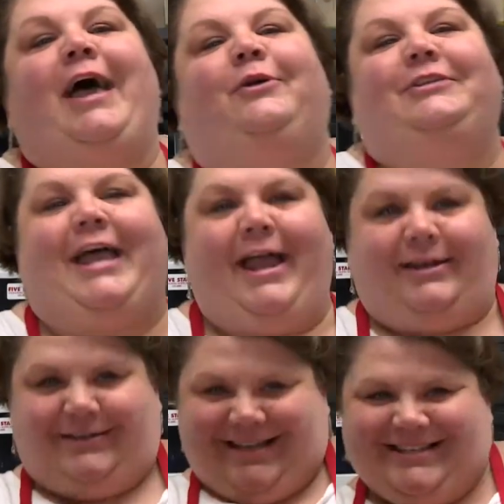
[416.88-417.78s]
Channel
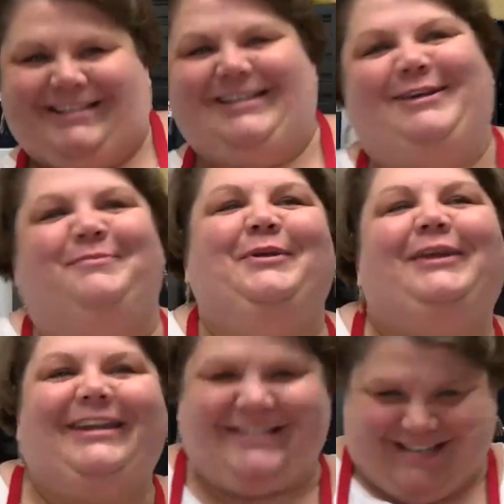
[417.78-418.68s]
10, Eastlink
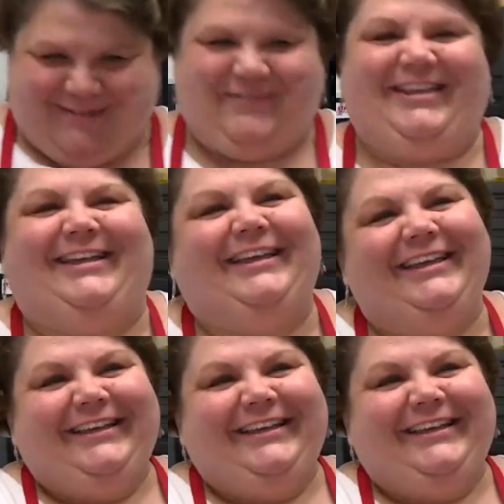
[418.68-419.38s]
Community TV.